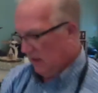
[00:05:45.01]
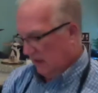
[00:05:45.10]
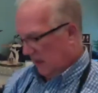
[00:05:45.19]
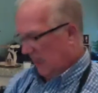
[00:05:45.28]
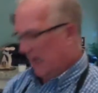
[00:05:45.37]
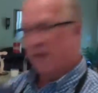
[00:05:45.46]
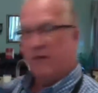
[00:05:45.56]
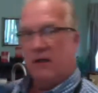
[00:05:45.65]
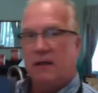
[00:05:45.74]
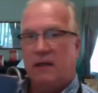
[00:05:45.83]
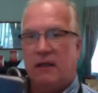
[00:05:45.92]
I
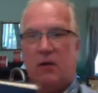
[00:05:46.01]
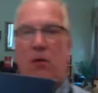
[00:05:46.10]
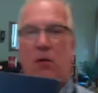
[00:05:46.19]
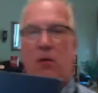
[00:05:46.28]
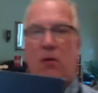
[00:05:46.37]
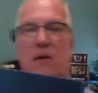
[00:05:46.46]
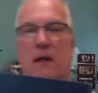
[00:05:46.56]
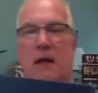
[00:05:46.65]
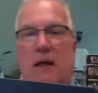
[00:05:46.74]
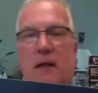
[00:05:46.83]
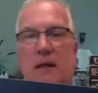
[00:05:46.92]
have an
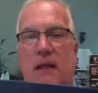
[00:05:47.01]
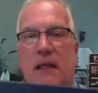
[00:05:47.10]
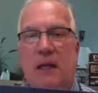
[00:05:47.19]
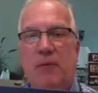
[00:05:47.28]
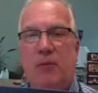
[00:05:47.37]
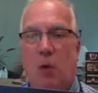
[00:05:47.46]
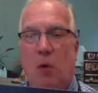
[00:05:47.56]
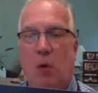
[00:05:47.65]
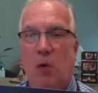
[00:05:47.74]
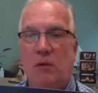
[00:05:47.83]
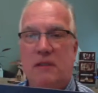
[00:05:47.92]
Hebrew
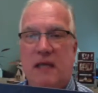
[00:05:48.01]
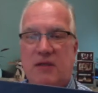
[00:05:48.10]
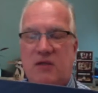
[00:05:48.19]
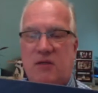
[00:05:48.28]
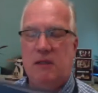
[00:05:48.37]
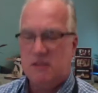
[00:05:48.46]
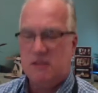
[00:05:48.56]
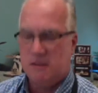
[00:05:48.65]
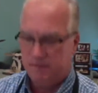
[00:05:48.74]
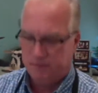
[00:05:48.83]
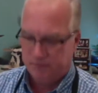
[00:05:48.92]
Old Testament,
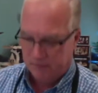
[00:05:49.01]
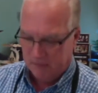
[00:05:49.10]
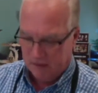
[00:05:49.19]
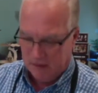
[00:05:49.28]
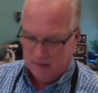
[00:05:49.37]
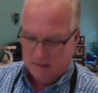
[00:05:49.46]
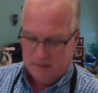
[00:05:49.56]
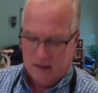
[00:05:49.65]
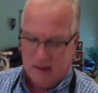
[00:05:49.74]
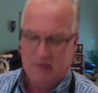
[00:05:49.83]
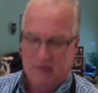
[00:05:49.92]

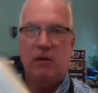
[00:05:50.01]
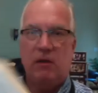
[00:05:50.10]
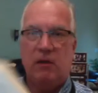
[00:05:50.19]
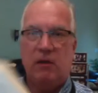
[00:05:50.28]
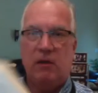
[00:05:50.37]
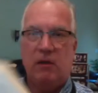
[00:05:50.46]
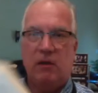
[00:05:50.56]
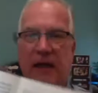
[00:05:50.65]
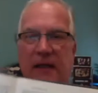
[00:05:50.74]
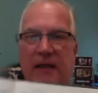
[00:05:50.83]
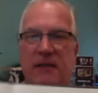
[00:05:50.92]
and if you look at
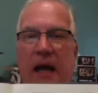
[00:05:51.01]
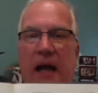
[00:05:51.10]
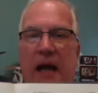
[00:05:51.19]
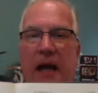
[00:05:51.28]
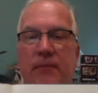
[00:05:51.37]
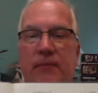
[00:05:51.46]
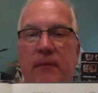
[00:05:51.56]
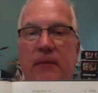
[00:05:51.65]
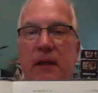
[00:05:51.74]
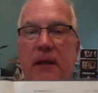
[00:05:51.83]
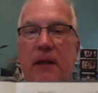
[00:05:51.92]
it, it's got
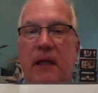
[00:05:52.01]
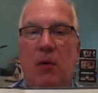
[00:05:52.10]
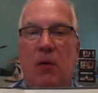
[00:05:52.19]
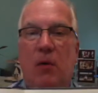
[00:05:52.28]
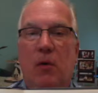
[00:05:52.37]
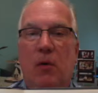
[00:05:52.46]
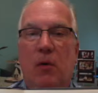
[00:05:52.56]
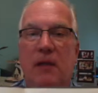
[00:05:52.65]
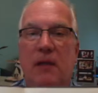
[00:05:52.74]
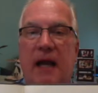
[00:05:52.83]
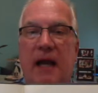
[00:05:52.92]
Hebrew on one
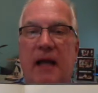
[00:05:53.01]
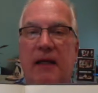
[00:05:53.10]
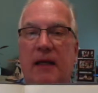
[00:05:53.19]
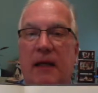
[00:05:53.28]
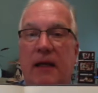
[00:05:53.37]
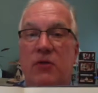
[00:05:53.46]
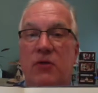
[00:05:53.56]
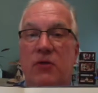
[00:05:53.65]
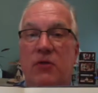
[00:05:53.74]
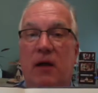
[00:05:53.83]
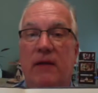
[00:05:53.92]
side and English
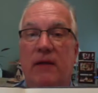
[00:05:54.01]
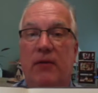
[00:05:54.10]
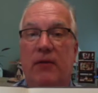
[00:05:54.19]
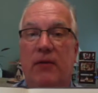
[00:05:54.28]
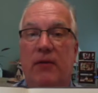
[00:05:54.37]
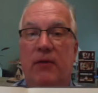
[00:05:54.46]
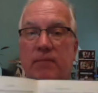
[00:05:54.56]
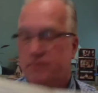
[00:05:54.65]
on the other.